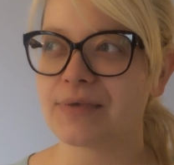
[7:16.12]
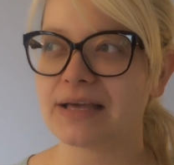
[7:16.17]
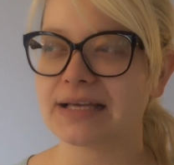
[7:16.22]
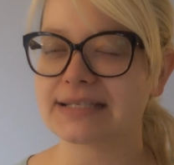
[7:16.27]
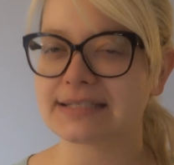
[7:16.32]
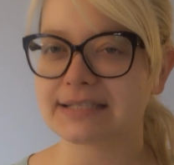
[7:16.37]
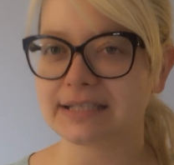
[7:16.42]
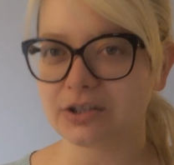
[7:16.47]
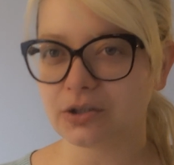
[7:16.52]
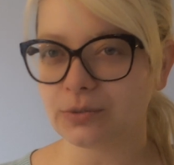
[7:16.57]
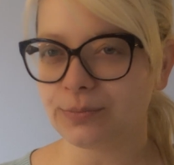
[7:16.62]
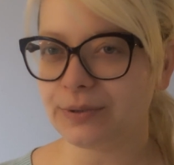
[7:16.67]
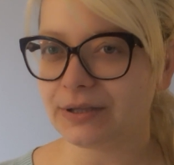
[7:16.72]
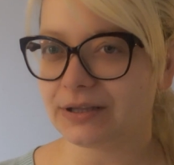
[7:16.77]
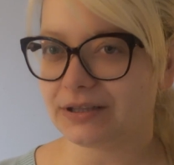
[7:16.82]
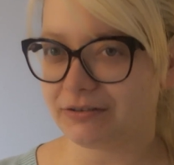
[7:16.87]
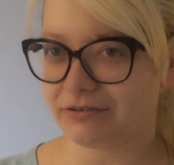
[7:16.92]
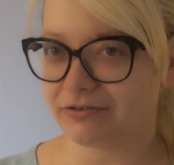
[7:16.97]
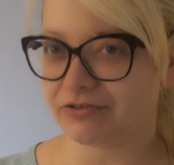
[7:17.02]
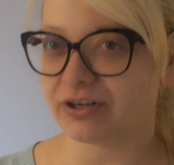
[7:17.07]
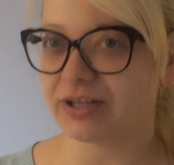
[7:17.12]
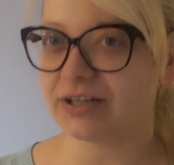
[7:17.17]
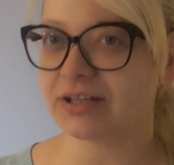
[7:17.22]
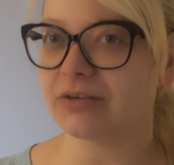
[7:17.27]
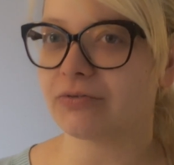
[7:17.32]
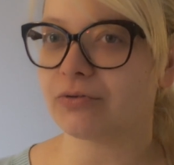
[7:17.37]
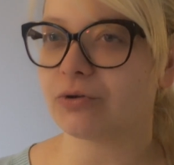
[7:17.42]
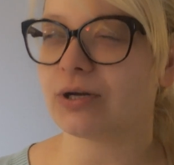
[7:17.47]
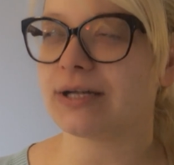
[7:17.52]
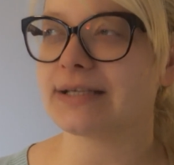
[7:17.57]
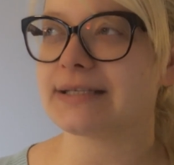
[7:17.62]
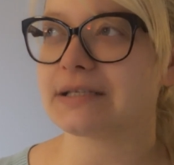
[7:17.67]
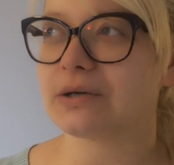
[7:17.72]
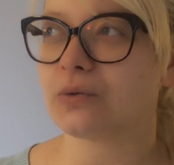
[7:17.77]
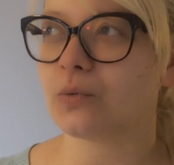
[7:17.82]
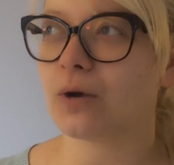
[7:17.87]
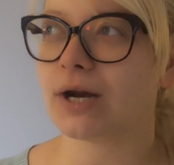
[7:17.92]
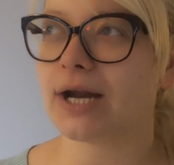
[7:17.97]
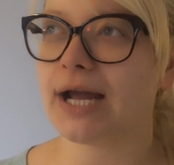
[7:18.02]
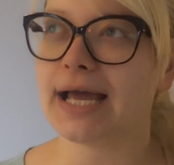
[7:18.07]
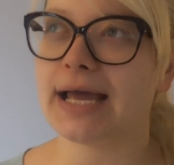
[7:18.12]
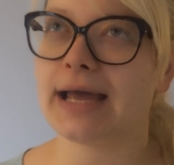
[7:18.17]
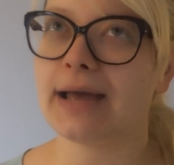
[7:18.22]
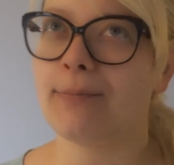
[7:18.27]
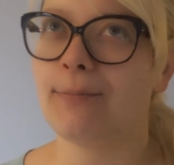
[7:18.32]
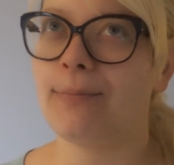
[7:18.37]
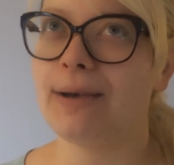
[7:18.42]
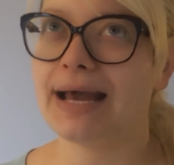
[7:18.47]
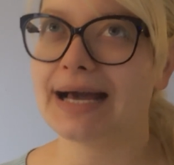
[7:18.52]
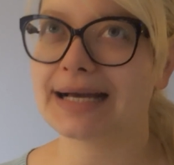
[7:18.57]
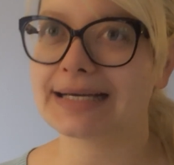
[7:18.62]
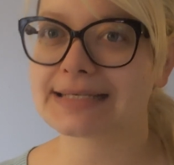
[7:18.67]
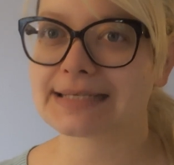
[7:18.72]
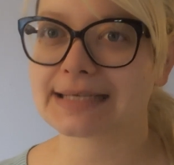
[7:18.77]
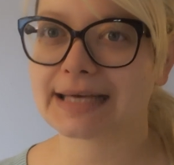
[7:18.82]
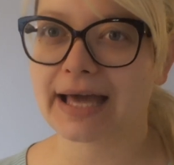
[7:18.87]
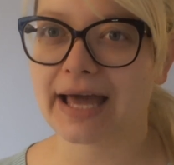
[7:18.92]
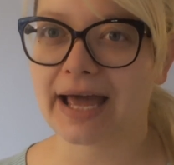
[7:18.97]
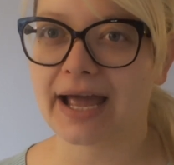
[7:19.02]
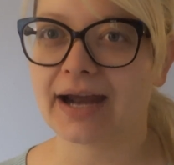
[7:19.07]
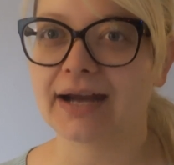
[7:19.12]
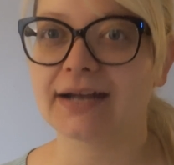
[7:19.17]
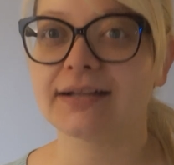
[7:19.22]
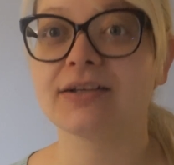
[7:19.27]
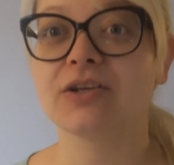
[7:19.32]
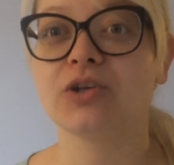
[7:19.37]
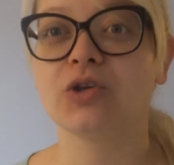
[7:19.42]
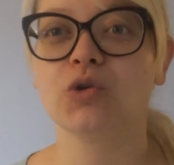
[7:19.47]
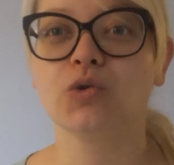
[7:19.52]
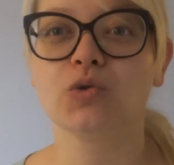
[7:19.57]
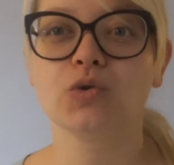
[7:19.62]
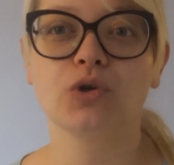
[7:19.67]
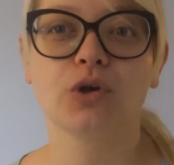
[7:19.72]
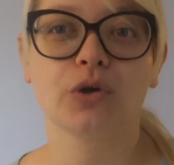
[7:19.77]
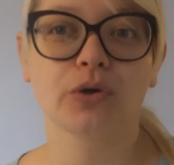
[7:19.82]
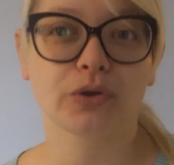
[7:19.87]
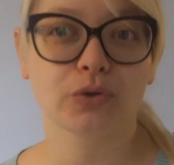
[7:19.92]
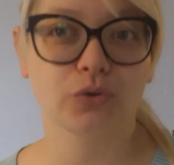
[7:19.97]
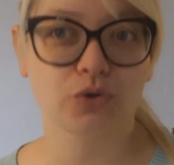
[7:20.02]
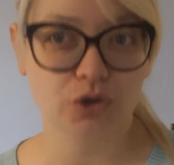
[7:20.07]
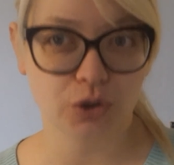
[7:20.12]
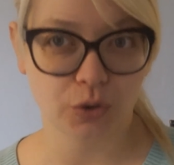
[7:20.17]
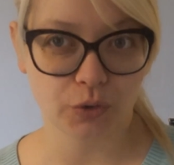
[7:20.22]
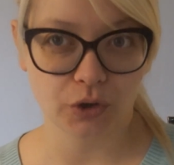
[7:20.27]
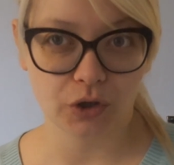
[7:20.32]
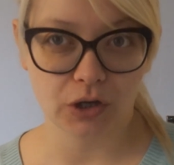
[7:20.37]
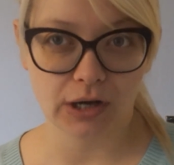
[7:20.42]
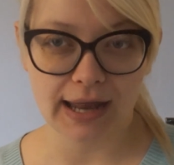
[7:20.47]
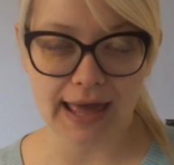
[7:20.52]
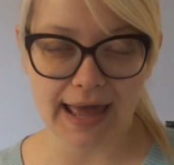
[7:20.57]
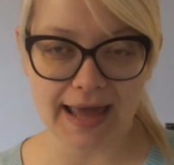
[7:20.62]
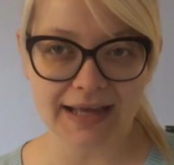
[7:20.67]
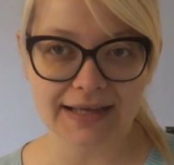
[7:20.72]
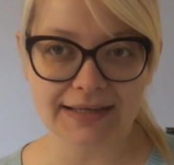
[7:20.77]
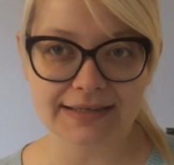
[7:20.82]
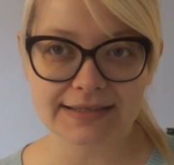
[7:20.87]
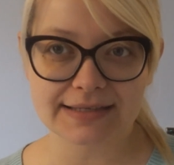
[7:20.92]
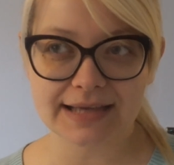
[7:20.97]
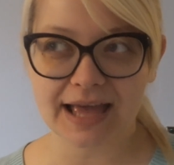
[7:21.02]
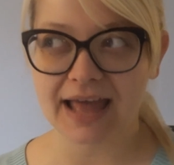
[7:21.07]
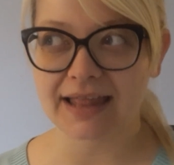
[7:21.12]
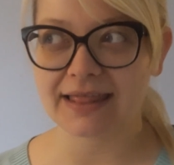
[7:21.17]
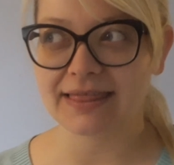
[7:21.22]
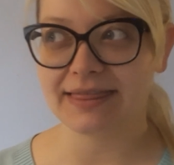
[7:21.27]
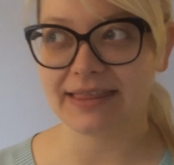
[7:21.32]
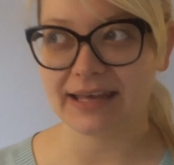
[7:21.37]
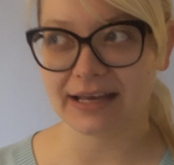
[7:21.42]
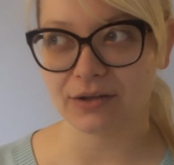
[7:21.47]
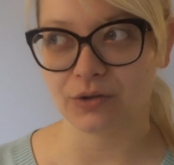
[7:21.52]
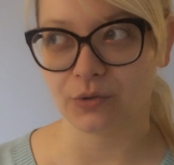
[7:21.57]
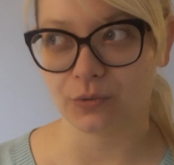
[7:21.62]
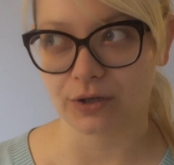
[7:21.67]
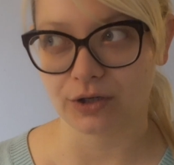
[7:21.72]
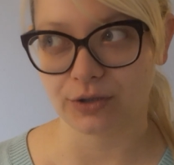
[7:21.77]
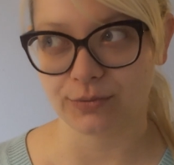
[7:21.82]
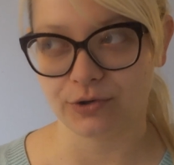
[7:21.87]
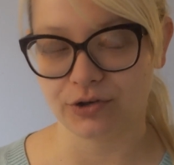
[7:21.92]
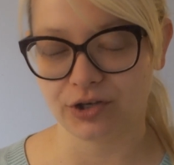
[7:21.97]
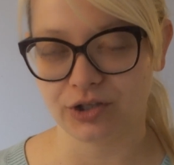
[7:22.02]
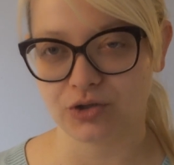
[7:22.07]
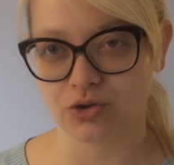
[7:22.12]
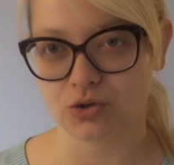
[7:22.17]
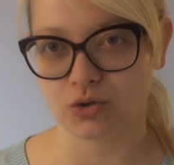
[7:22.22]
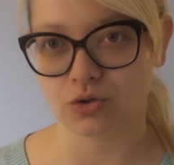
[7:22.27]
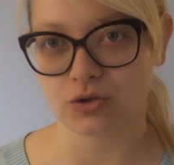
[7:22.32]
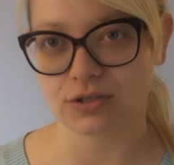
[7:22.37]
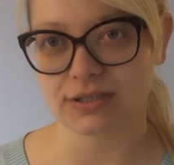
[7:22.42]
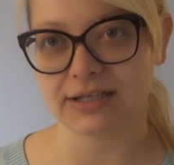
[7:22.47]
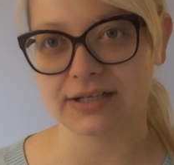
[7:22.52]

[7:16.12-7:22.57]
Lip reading: It's a little bit different if you, let's say, wear a black skirt, you're going to show your legs, and then you wear red shoes.